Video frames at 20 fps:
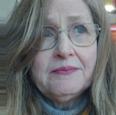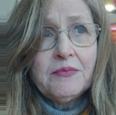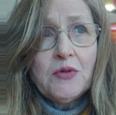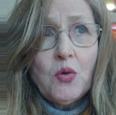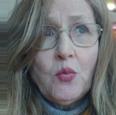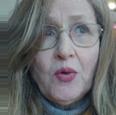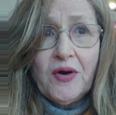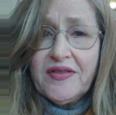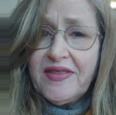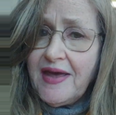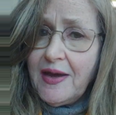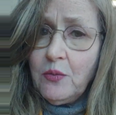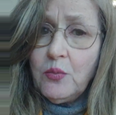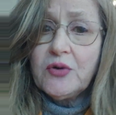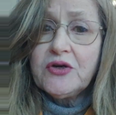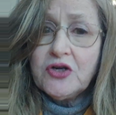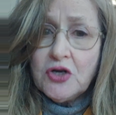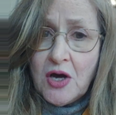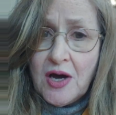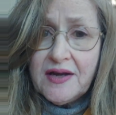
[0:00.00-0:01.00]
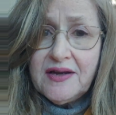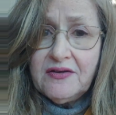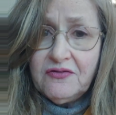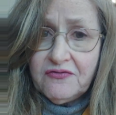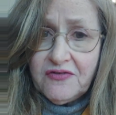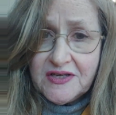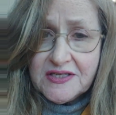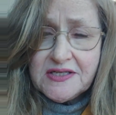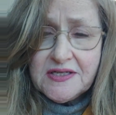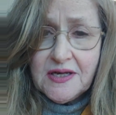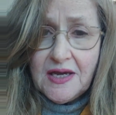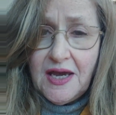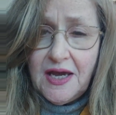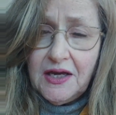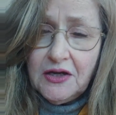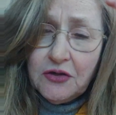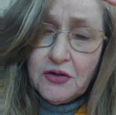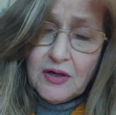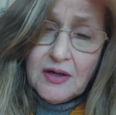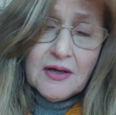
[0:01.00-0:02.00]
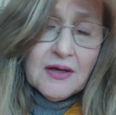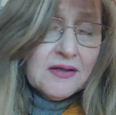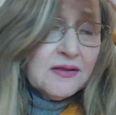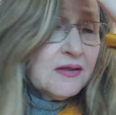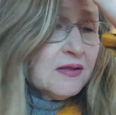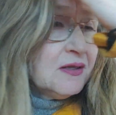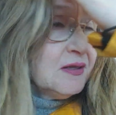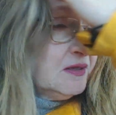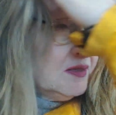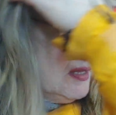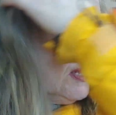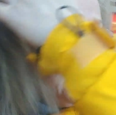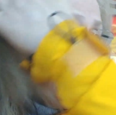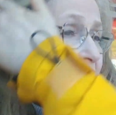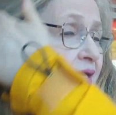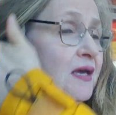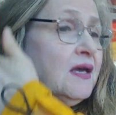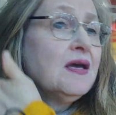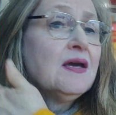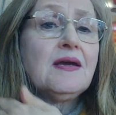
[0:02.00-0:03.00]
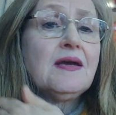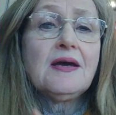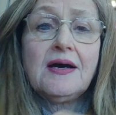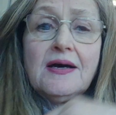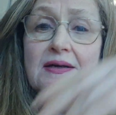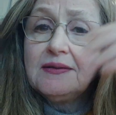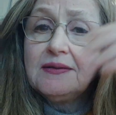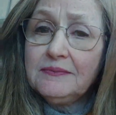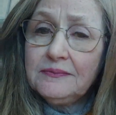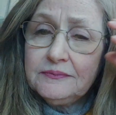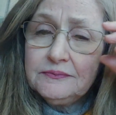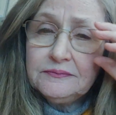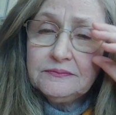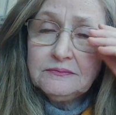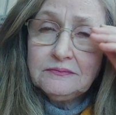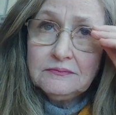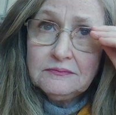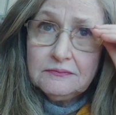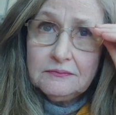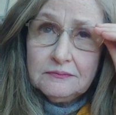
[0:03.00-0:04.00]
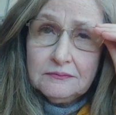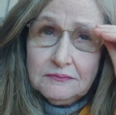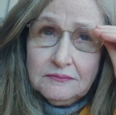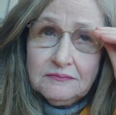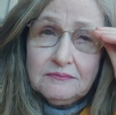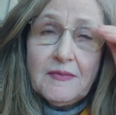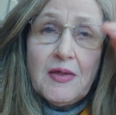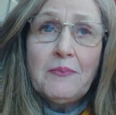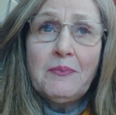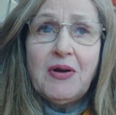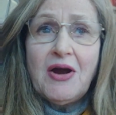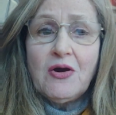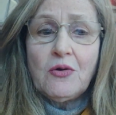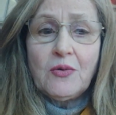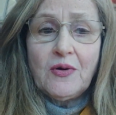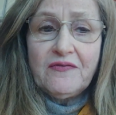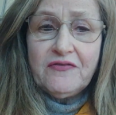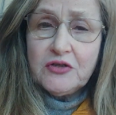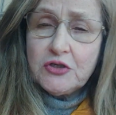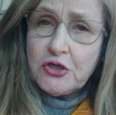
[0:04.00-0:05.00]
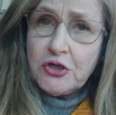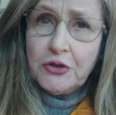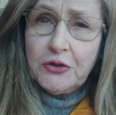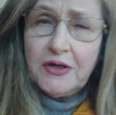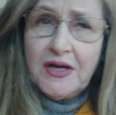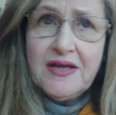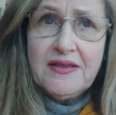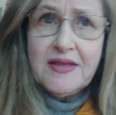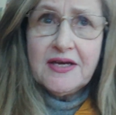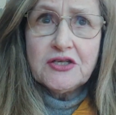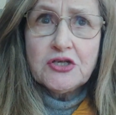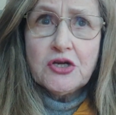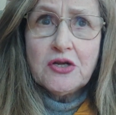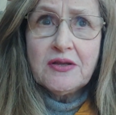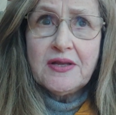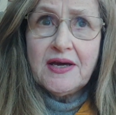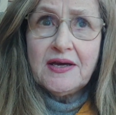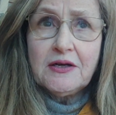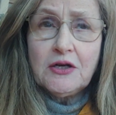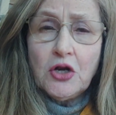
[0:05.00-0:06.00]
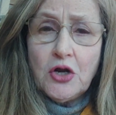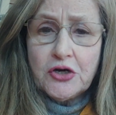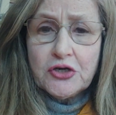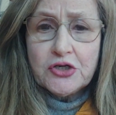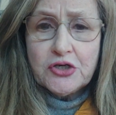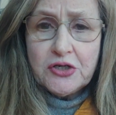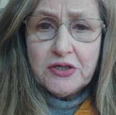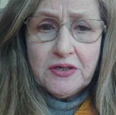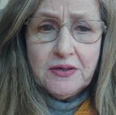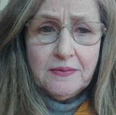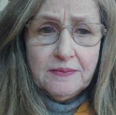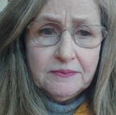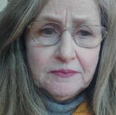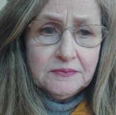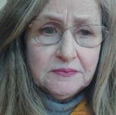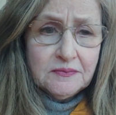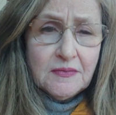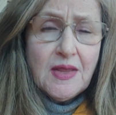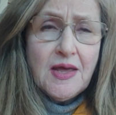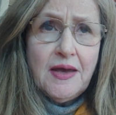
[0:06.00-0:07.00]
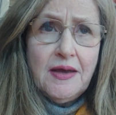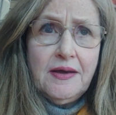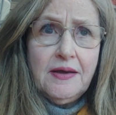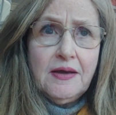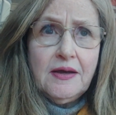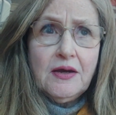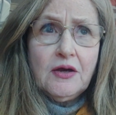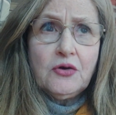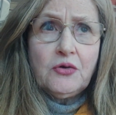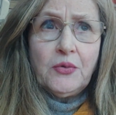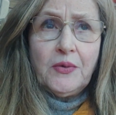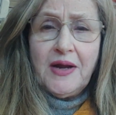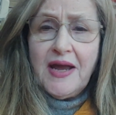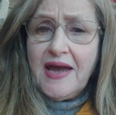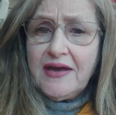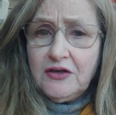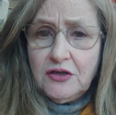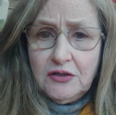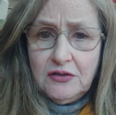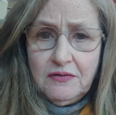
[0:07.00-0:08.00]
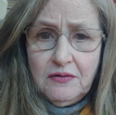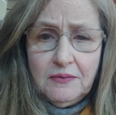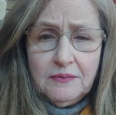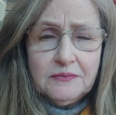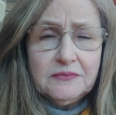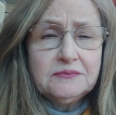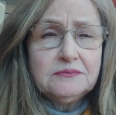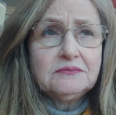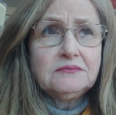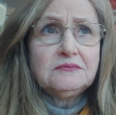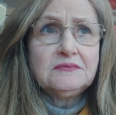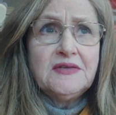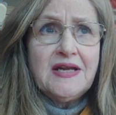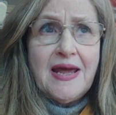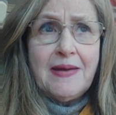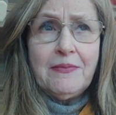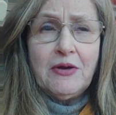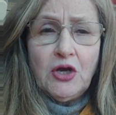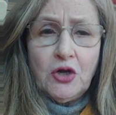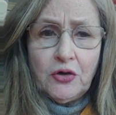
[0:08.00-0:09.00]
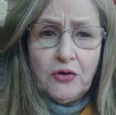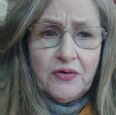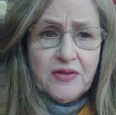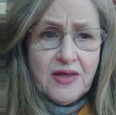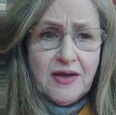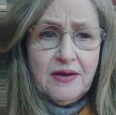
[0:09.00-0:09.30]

where they would not investigate the power of attorney that L'Arche created, naming her